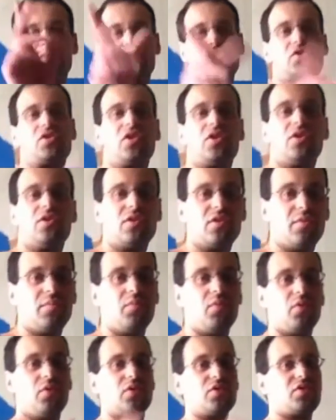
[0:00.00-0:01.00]
God
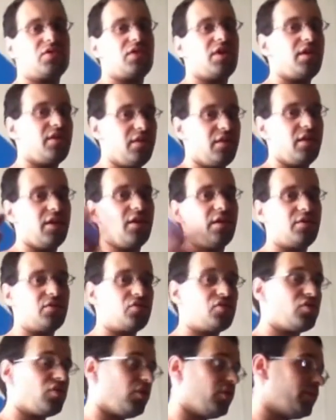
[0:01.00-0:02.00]
makes rivers to flow.
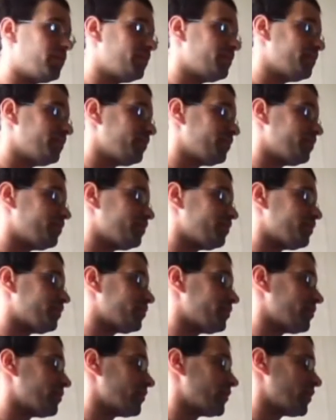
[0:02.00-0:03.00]
I'm just reading the book
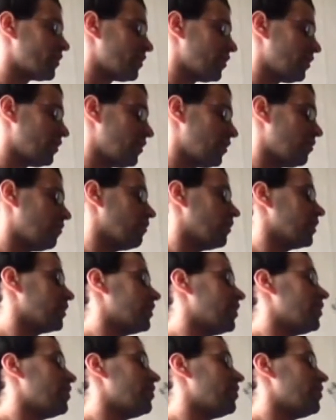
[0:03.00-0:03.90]
outside there. So,